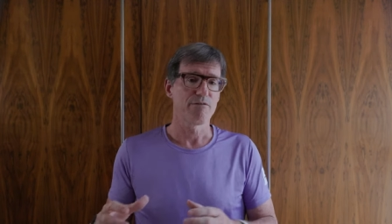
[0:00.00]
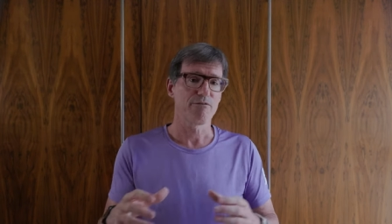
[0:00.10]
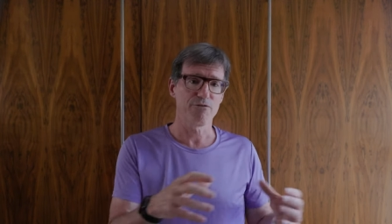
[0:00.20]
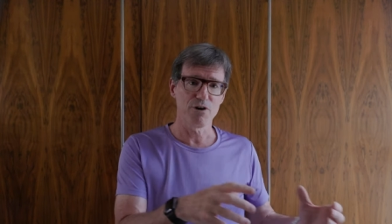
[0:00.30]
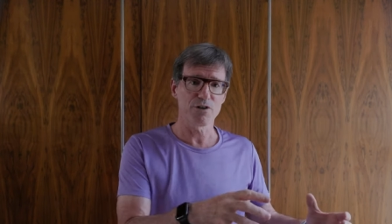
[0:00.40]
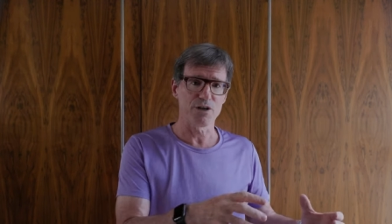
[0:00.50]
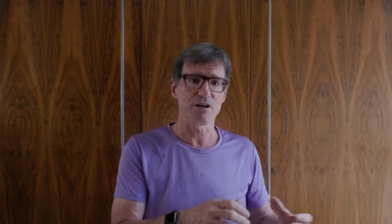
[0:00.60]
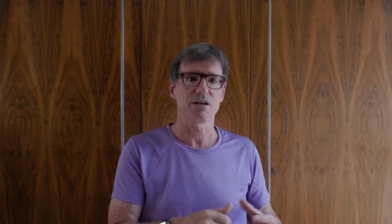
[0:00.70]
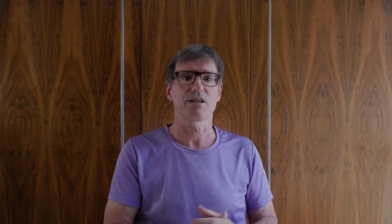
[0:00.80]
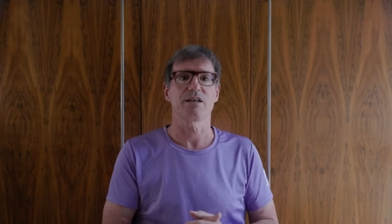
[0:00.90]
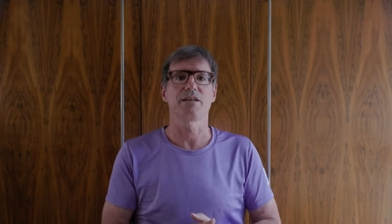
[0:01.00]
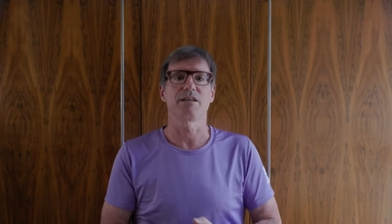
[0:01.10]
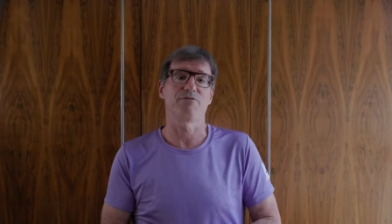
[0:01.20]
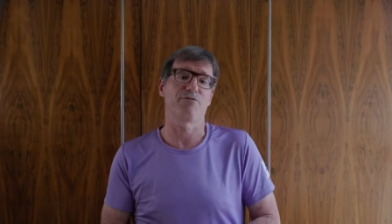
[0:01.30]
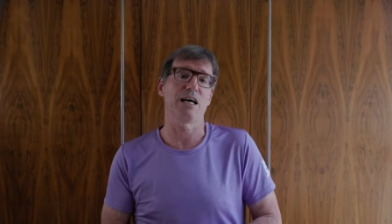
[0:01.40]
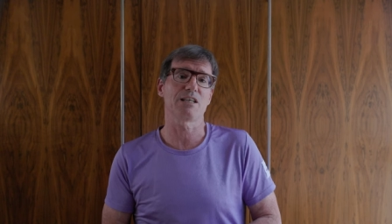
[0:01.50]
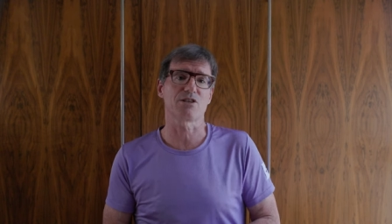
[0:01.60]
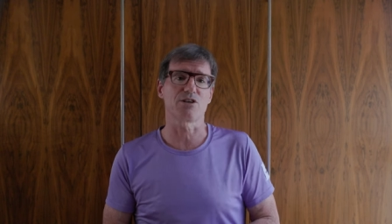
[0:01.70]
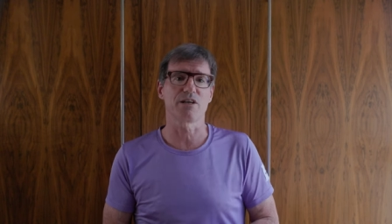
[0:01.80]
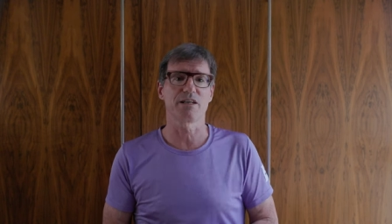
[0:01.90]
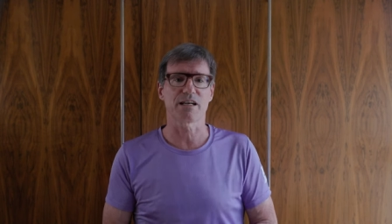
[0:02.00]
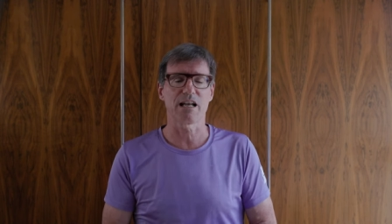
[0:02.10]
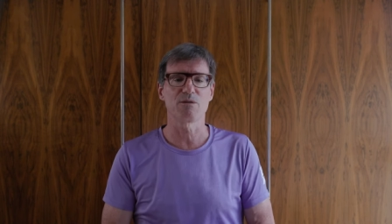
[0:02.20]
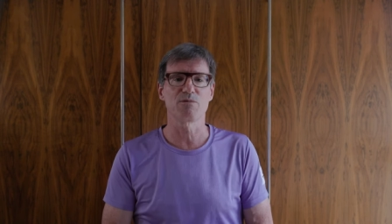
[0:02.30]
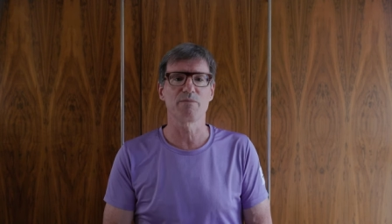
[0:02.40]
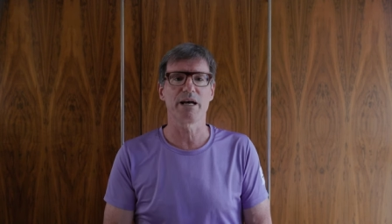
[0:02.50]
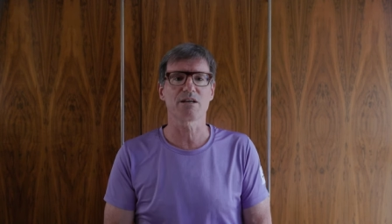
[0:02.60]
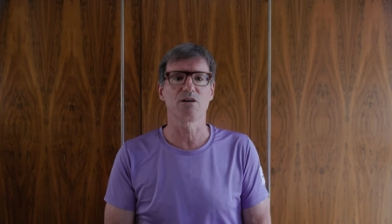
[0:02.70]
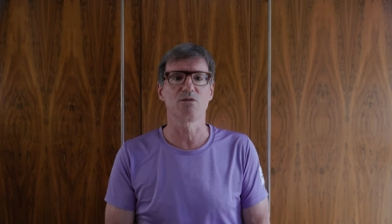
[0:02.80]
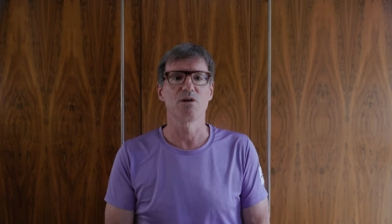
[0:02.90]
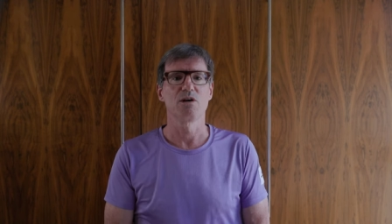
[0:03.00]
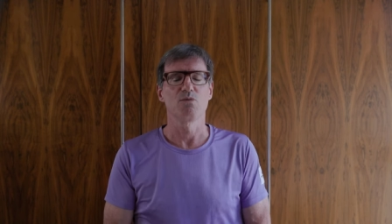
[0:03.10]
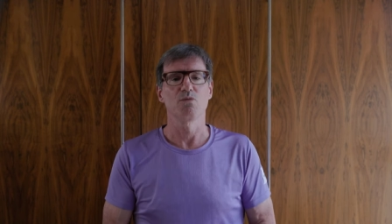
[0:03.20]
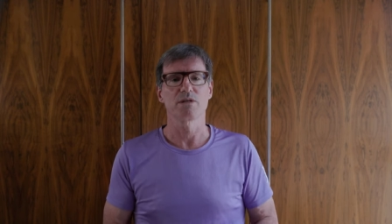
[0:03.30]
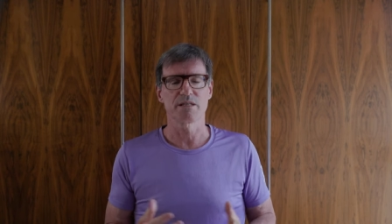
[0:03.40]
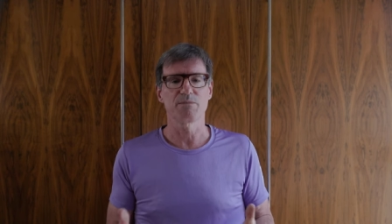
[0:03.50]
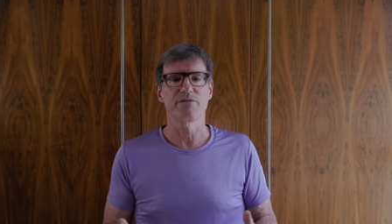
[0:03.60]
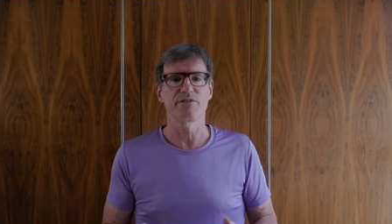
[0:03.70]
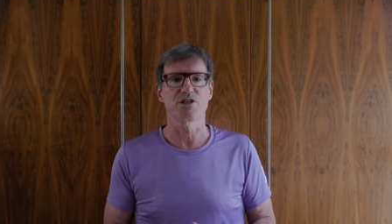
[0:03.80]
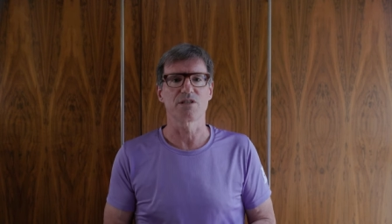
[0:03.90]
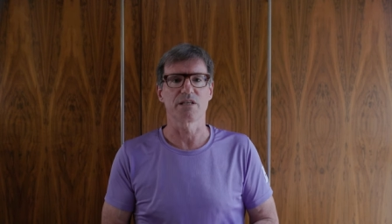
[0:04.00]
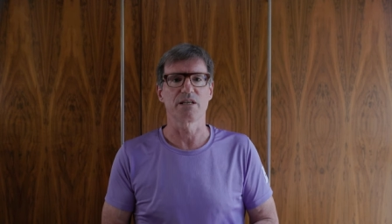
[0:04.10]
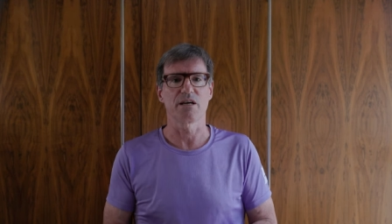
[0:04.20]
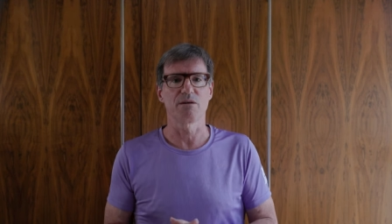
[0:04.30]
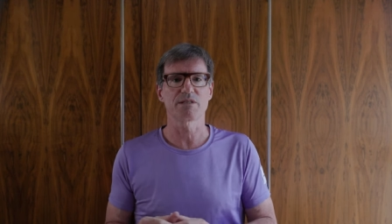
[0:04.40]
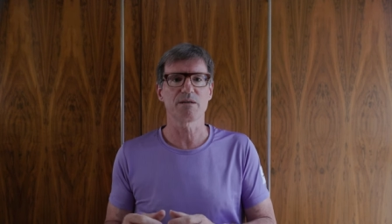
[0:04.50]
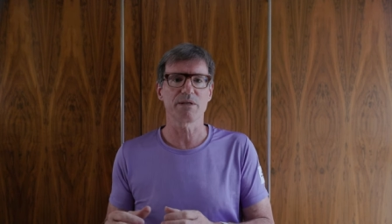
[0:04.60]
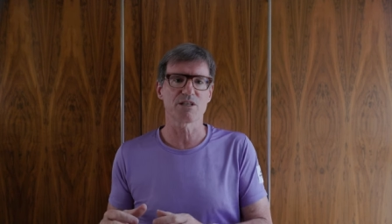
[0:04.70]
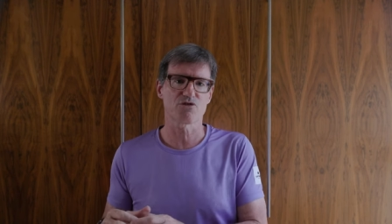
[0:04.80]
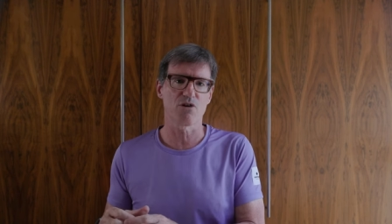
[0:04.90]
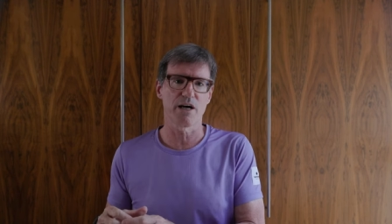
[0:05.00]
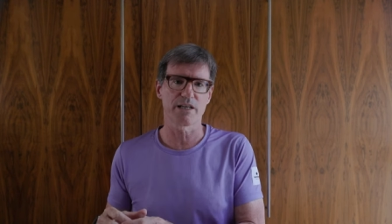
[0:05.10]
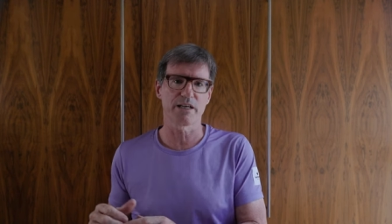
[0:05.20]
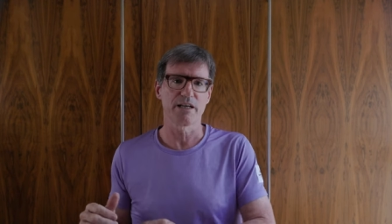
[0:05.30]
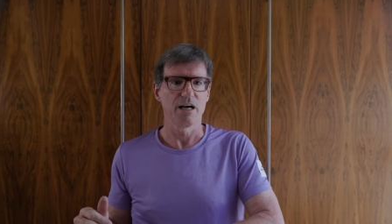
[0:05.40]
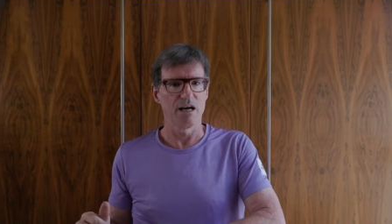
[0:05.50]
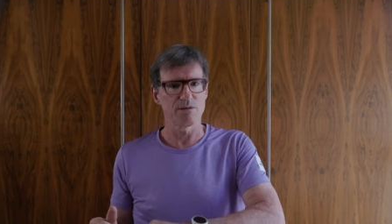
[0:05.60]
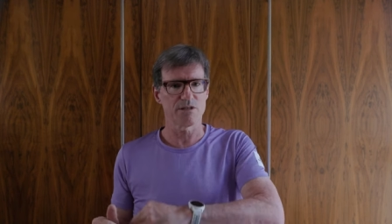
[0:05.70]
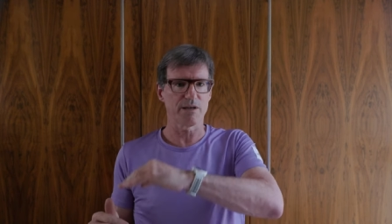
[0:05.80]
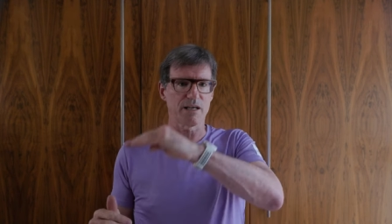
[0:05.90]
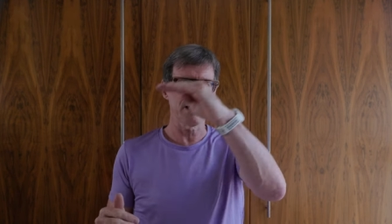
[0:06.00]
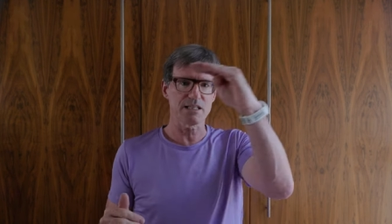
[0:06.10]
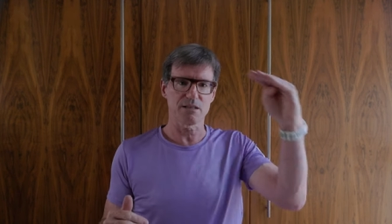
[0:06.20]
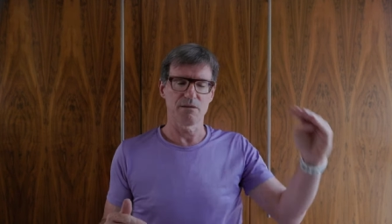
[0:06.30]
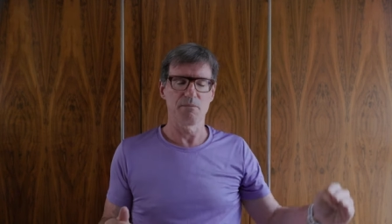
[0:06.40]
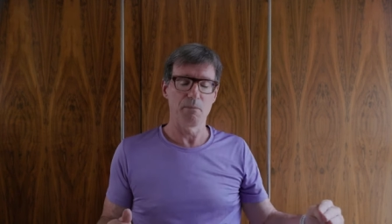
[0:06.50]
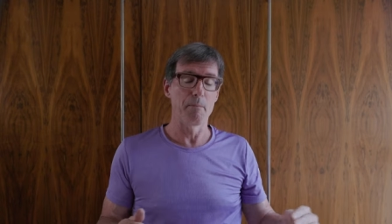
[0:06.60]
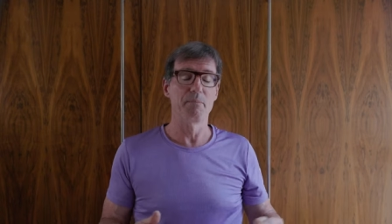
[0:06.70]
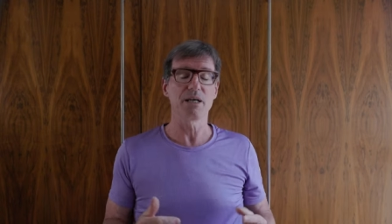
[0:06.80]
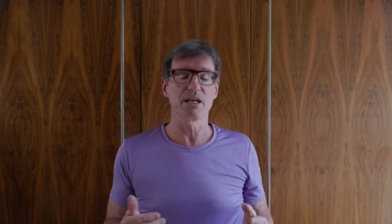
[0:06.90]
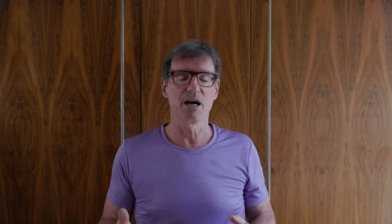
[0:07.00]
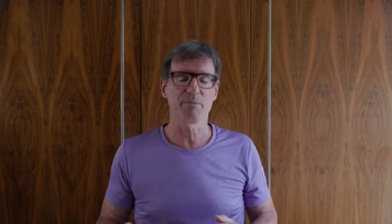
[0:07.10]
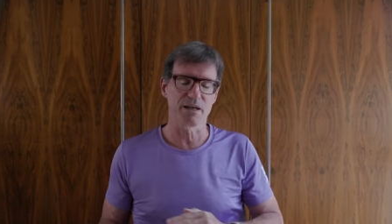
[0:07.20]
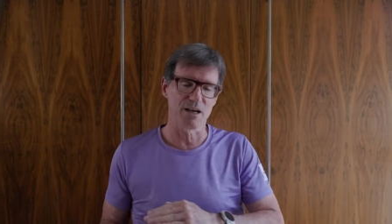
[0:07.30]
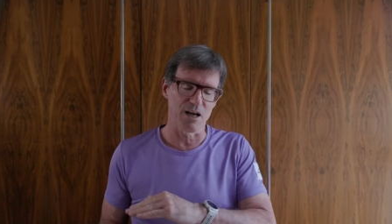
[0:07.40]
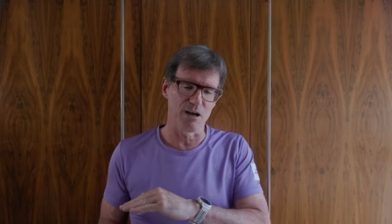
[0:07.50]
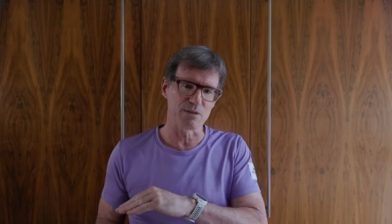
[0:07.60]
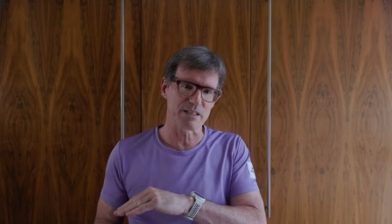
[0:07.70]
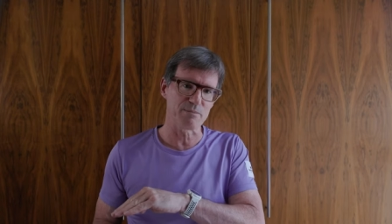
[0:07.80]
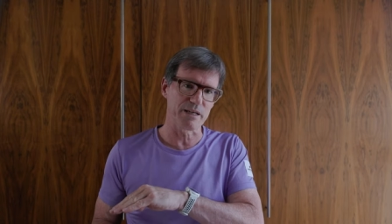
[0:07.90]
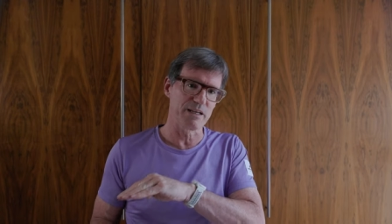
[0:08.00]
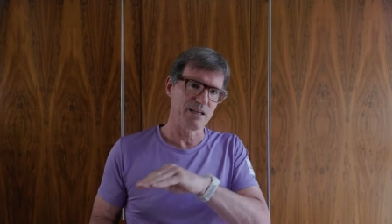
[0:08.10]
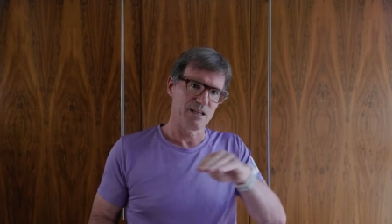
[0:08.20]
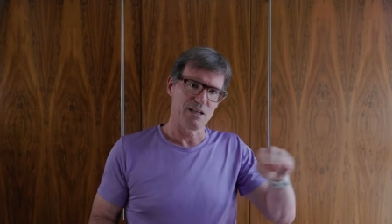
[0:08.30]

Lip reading: further and faster in the Cloudboom Echo was simple efficiency. I was simply striding, I was doing less bunny hopping, I was simply